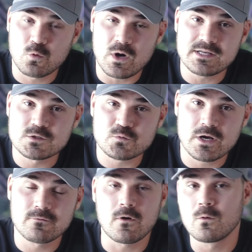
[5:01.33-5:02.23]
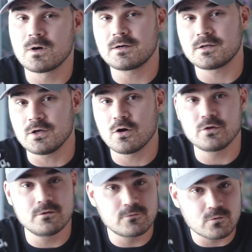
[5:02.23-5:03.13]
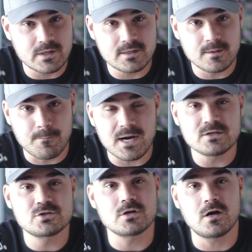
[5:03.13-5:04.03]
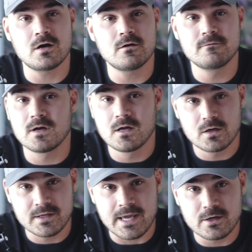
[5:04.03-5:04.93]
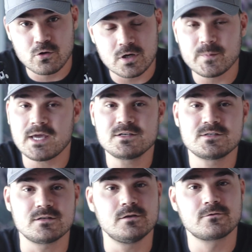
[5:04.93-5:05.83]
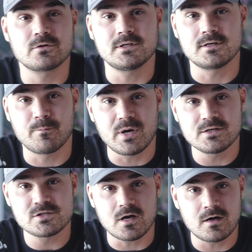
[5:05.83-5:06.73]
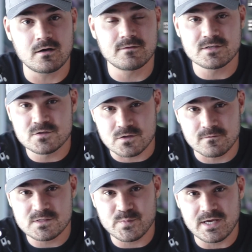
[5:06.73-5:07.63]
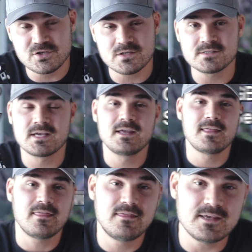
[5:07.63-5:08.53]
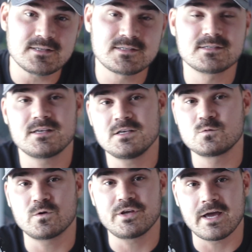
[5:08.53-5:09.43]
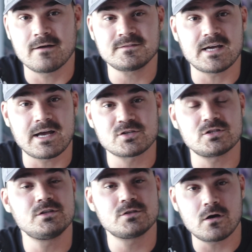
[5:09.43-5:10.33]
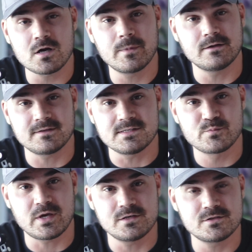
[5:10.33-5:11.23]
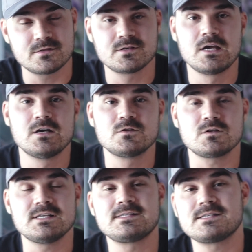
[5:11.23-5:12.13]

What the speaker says: quite straightforward. You've created a bunch of category pages and you've created a bunch of service pages. This is where you have to actually talk about these pages. So let's